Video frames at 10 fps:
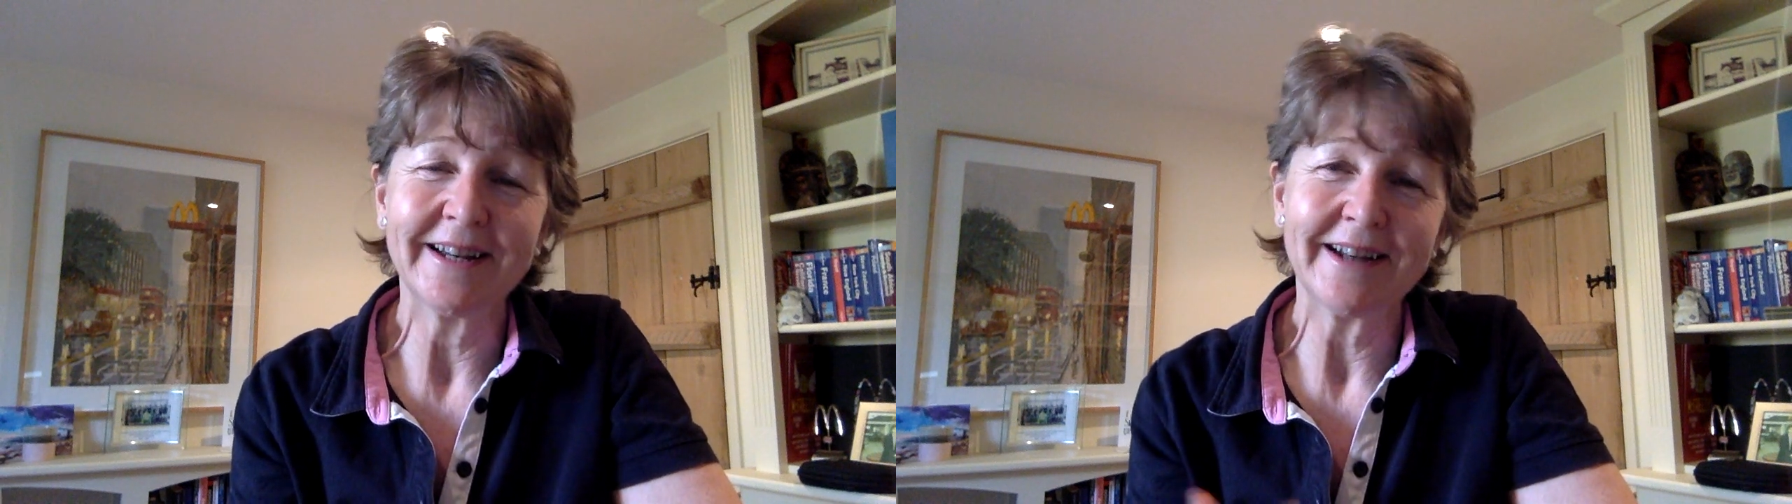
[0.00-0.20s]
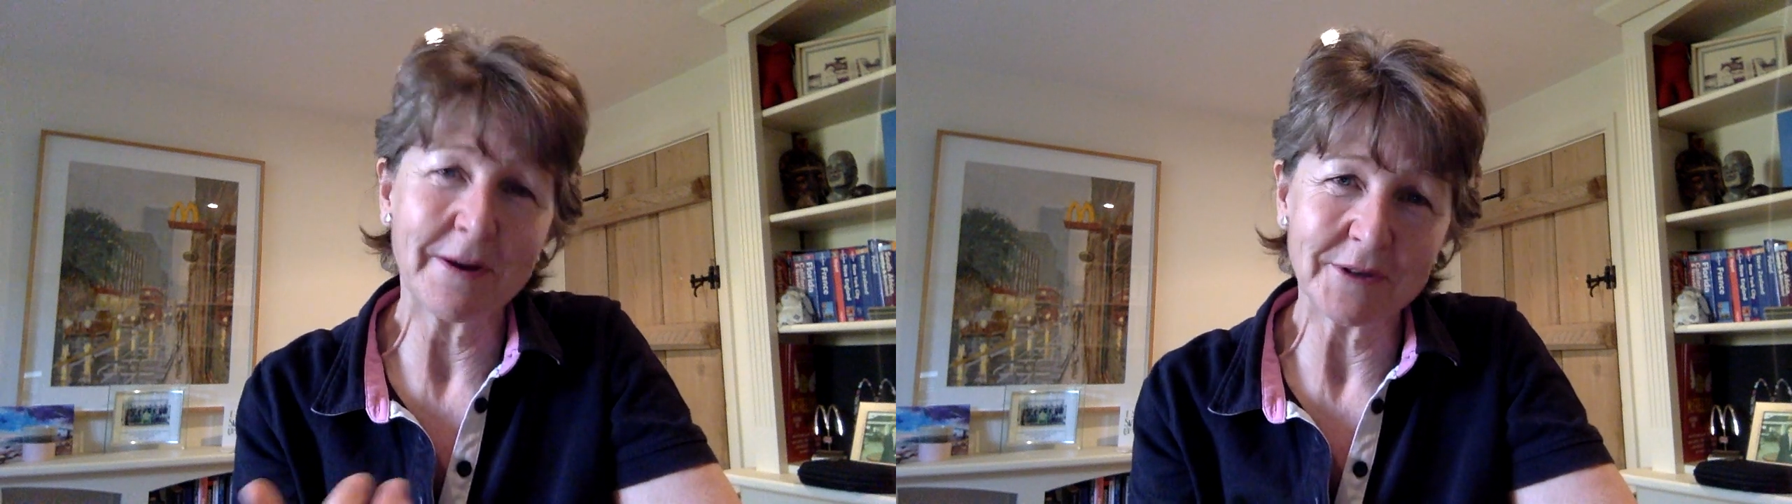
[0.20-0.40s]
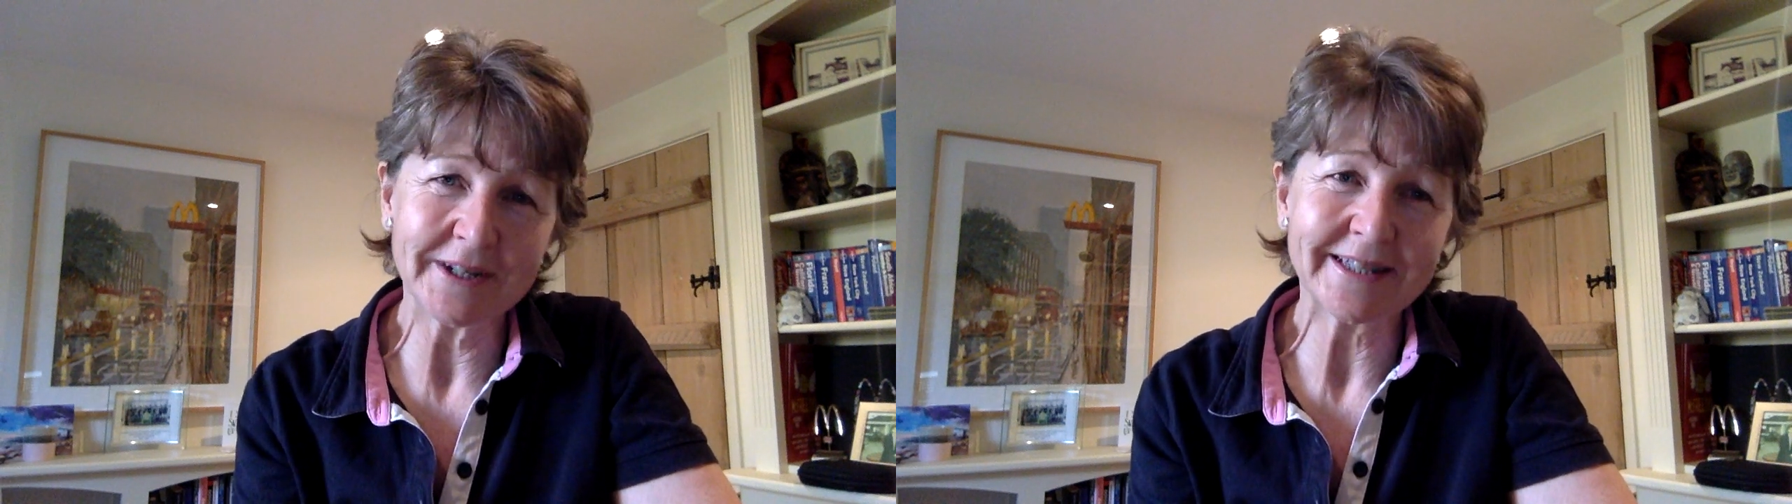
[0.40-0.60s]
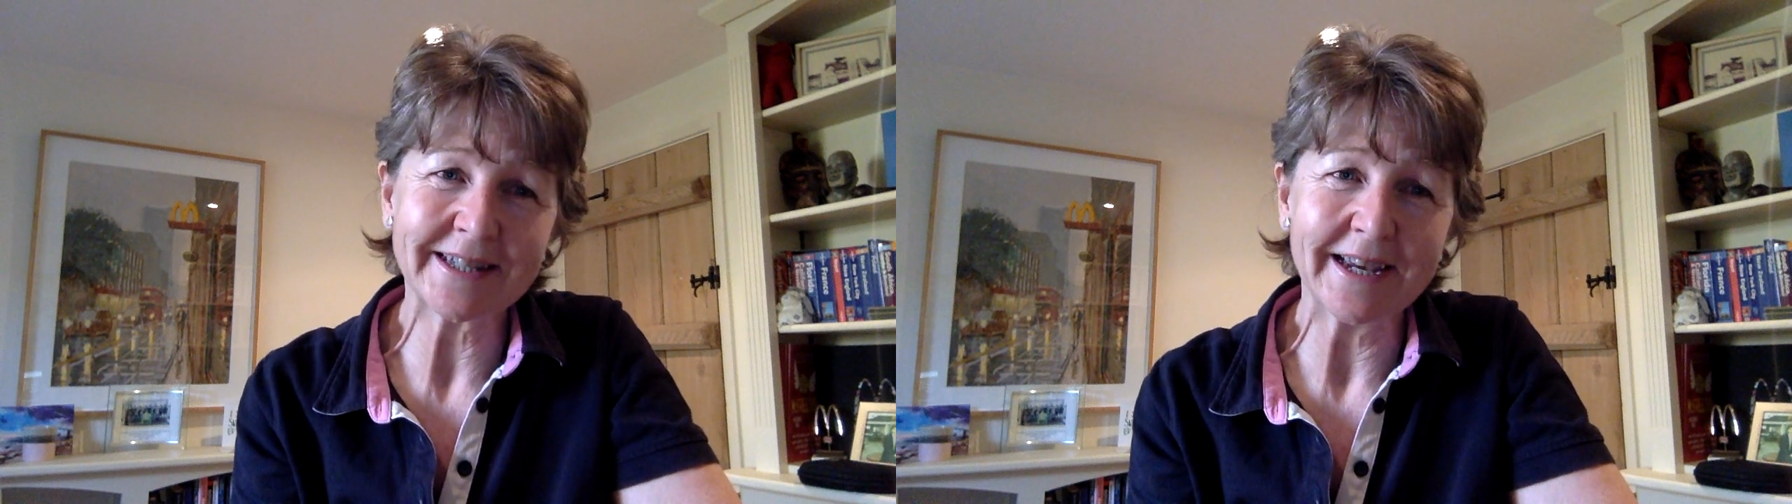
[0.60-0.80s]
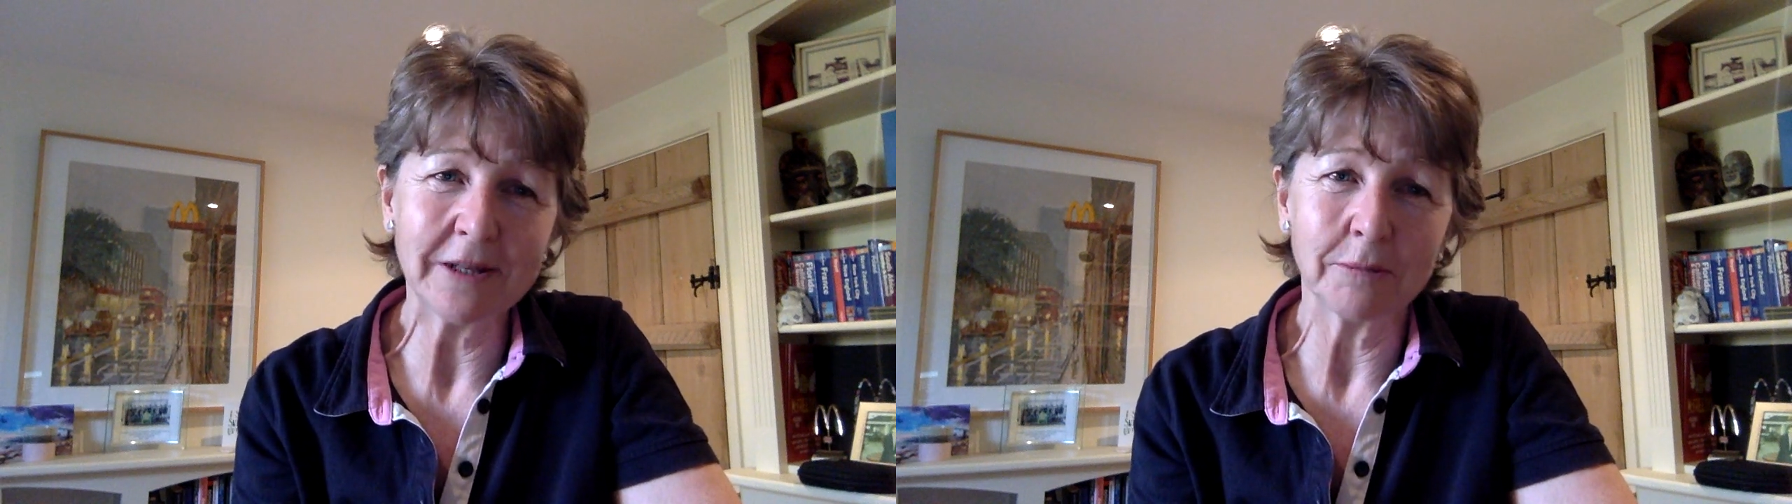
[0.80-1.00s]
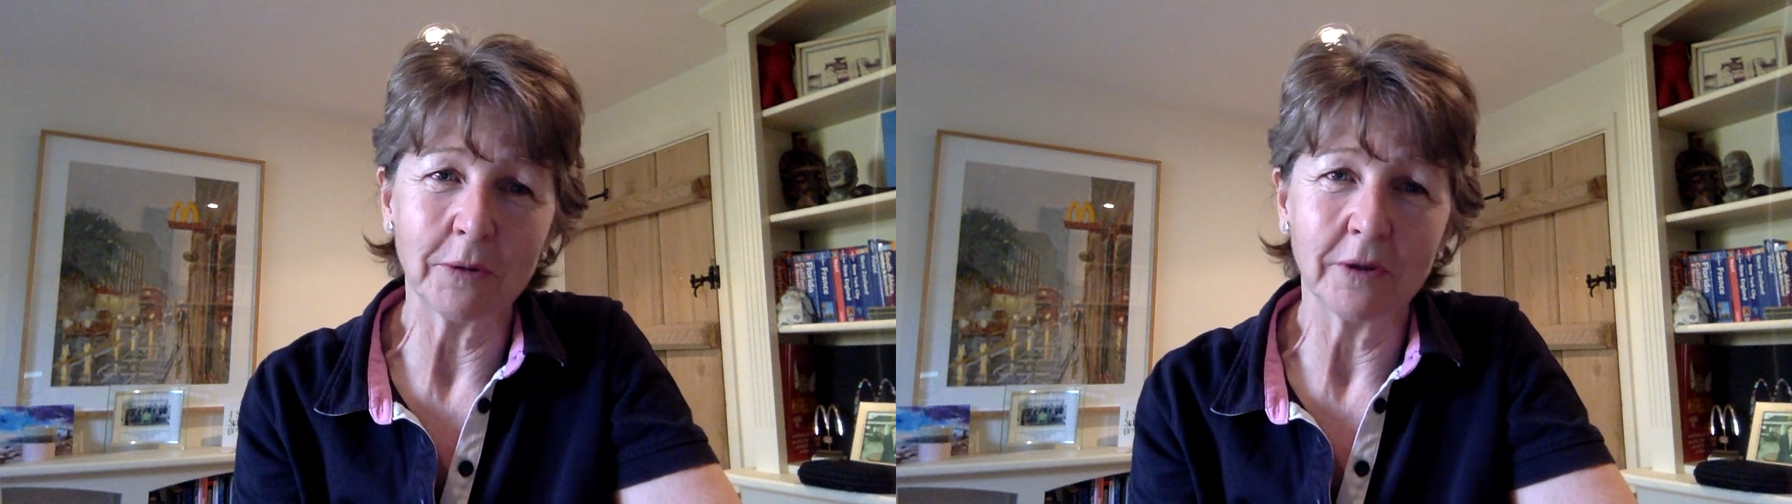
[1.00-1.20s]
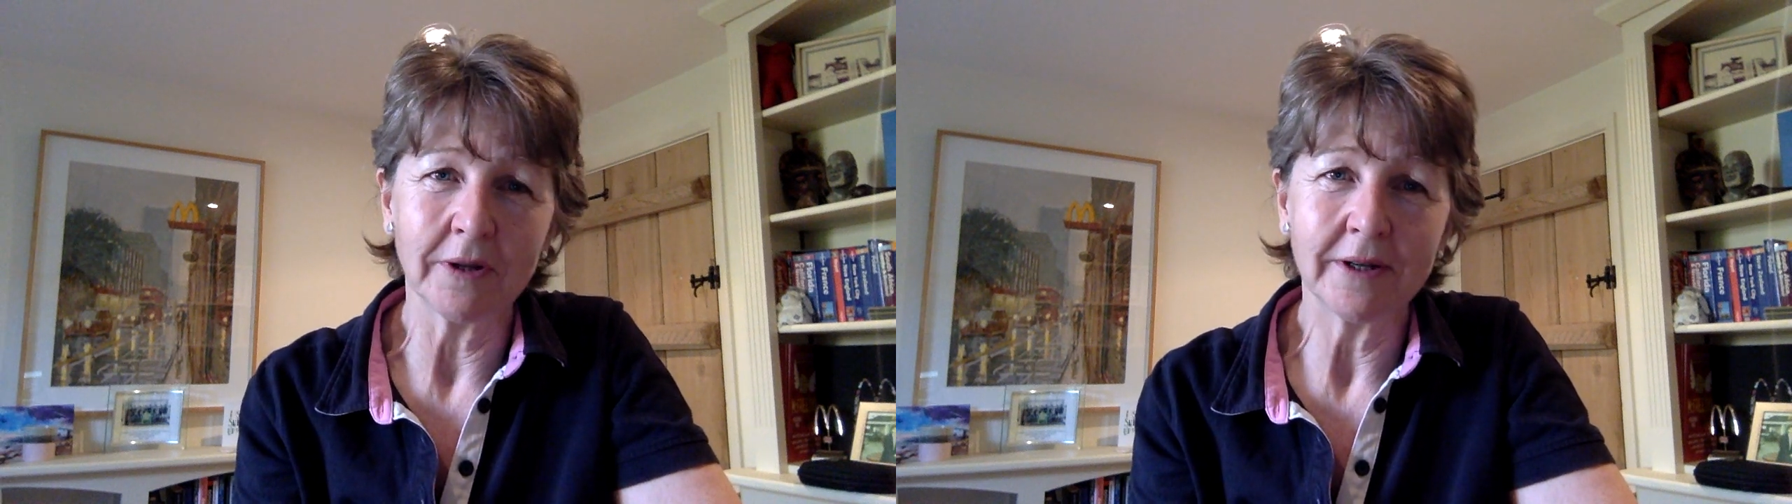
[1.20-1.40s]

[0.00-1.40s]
now that it's scalable,